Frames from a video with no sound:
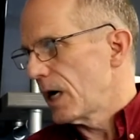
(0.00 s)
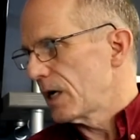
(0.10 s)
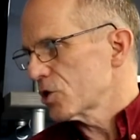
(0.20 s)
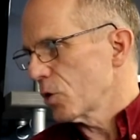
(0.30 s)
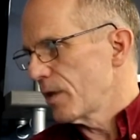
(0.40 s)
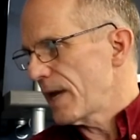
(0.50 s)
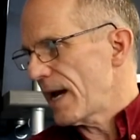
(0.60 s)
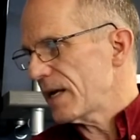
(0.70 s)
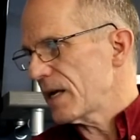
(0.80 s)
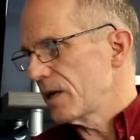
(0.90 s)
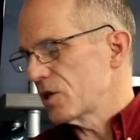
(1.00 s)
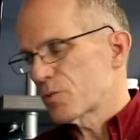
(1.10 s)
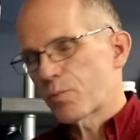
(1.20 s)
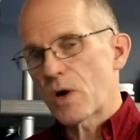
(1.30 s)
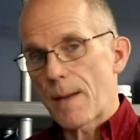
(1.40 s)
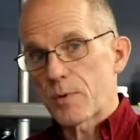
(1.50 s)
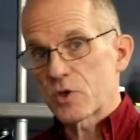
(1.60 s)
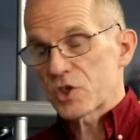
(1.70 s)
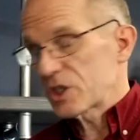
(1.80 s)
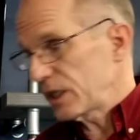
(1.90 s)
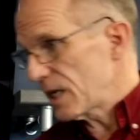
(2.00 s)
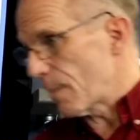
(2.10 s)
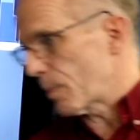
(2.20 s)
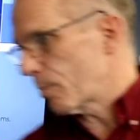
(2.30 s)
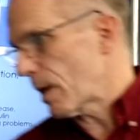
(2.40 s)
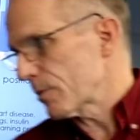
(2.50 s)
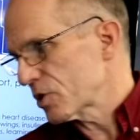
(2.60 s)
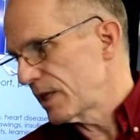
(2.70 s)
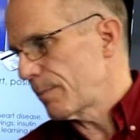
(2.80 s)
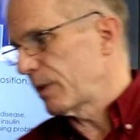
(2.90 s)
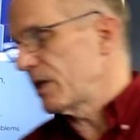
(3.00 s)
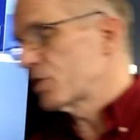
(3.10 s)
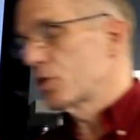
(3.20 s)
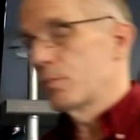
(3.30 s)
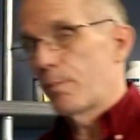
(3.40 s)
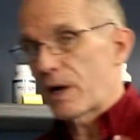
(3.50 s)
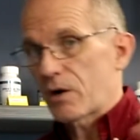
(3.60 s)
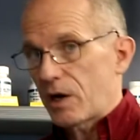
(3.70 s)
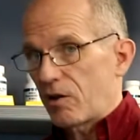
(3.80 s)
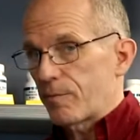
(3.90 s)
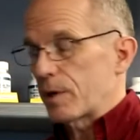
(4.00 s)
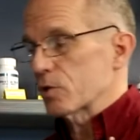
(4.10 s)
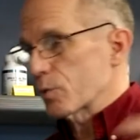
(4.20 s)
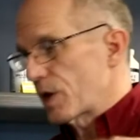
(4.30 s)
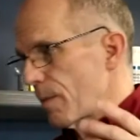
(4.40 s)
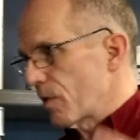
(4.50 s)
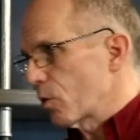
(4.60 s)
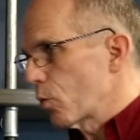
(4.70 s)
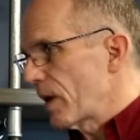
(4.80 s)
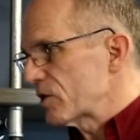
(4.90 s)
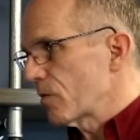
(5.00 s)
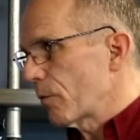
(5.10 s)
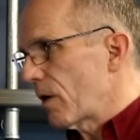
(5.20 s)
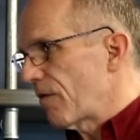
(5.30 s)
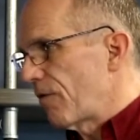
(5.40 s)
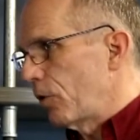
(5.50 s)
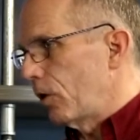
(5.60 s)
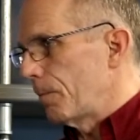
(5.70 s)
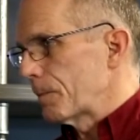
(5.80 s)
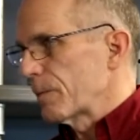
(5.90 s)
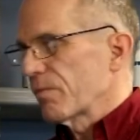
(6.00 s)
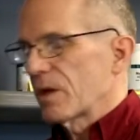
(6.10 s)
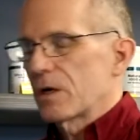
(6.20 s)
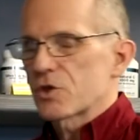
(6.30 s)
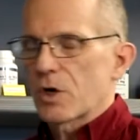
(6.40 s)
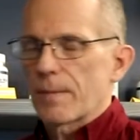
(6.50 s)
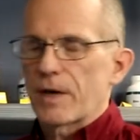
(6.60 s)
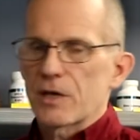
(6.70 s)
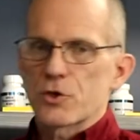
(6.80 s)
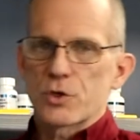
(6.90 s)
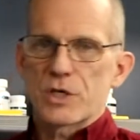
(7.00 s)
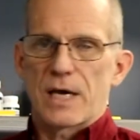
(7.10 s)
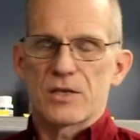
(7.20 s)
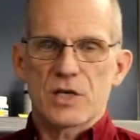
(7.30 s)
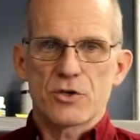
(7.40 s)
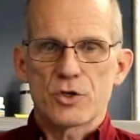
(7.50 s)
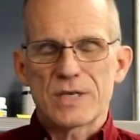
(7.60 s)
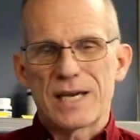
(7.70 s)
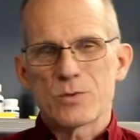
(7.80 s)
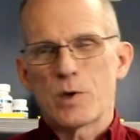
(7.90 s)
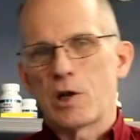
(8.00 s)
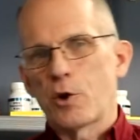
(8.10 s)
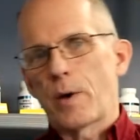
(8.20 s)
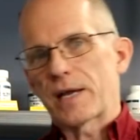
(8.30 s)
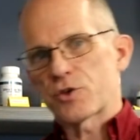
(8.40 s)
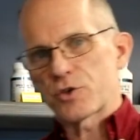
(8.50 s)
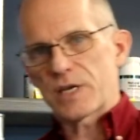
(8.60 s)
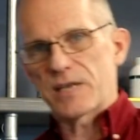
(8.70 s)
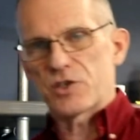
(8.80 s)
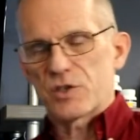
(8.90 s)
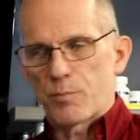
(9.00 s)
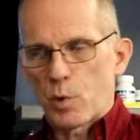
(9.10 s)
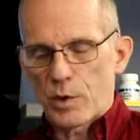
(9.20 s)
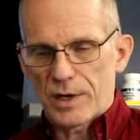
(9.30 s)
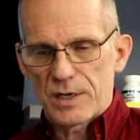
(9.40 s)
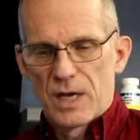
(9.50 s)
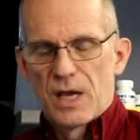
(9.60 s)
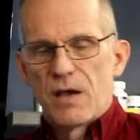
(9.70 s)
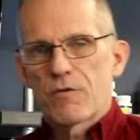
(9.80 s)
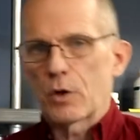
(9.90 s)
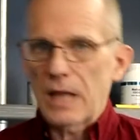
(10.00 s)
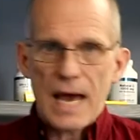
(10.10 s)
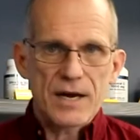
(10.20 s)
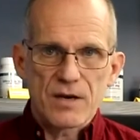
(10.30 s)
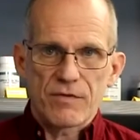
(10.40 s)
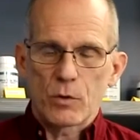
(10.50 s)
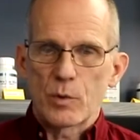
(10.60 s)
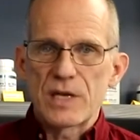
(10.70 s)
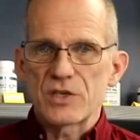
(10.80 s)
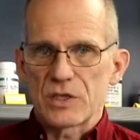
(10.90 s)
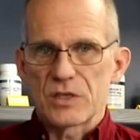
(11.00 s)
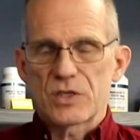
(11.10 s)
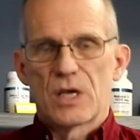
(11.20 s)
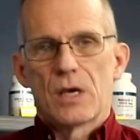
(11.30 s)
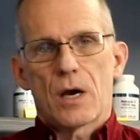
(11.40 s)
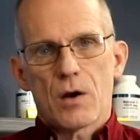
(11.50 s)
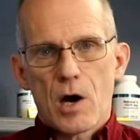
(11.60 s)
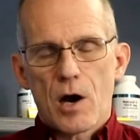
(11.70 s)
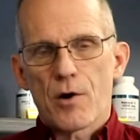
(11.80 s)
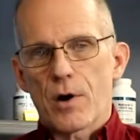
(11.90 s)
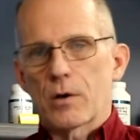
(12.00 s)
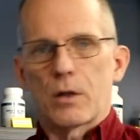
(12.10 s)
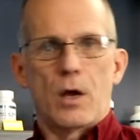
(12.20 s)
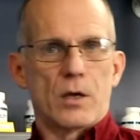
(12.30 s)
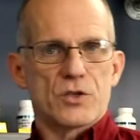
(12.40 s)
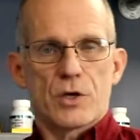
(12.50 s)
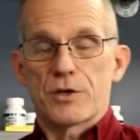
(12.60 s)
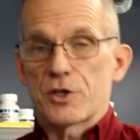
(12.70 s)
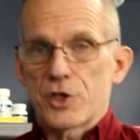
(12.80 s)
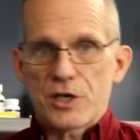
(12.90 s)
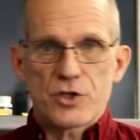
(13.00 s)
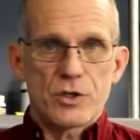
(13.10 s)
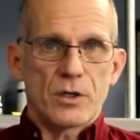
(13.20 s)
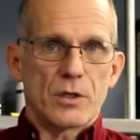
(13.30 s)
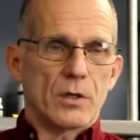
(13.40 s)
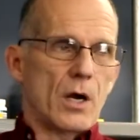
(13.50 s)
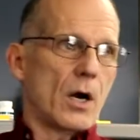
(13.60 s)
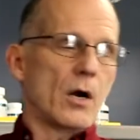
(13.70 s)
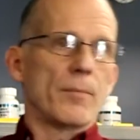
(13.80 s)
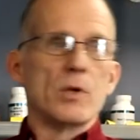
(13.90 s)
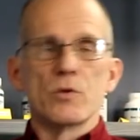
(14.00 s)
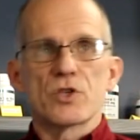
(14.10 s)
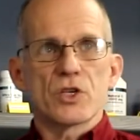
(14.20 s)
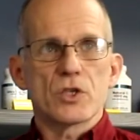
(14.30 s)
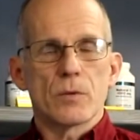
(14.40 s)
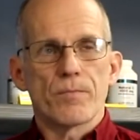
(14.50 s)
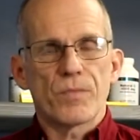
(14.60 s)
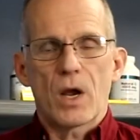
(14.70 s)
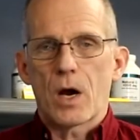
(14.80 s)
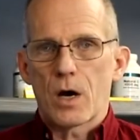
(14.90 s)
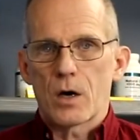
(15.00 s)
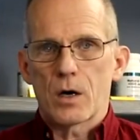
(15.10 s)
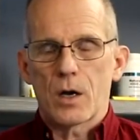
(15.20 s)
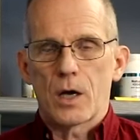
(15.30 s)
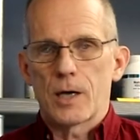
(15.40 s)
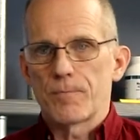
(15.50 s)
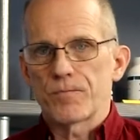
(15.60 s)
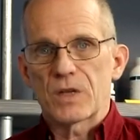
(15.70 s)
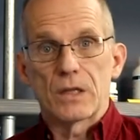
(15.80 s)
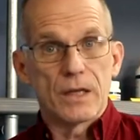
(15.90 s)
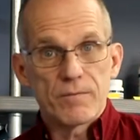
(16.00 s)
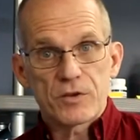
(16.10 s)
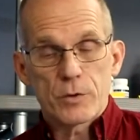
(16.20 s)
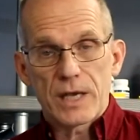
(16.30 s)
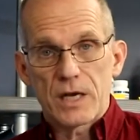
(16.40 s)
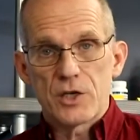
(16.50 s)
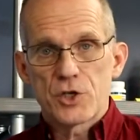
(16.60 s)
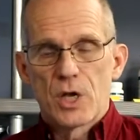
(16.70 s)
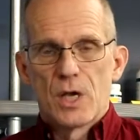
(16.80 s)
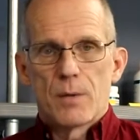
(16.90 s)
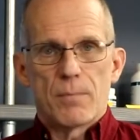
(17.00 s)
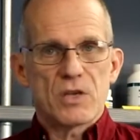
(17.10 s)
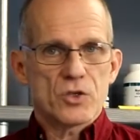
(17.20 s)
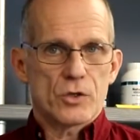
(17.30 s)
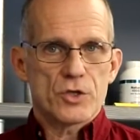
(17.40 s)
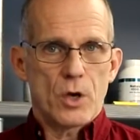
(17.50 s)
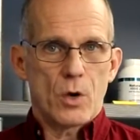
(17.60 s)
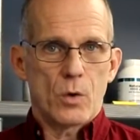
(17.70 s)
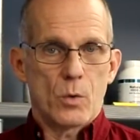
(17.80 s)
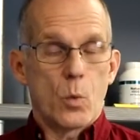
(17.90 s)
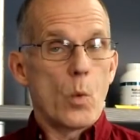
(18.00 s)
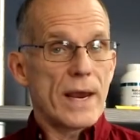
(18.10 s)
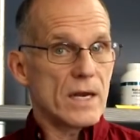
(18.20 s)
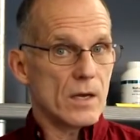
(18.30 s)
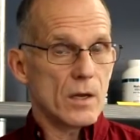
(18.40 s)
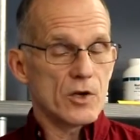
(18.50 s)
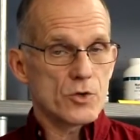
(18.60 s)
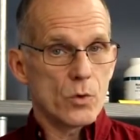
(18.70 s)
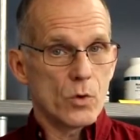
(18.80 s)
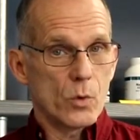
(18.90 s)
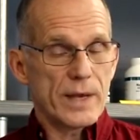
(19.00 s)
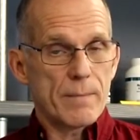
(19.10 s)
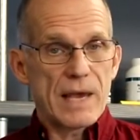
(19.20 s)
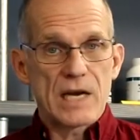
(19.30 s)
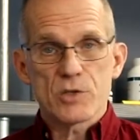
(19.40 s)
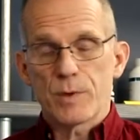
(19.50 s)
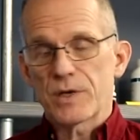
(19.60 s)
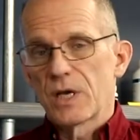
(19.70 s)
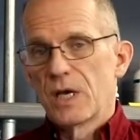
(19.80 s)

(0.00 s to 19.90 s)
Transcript: So that is proper sleep. Proper sleep leads to better health because we're keeping the reservoir full. Let's talk about exercise. Exercise, we all know exercise is important for a lot of different reasons. Our heart, our lungs, our digestion, our immune system, our lymph drainage, muscle tone, weight control, weight management.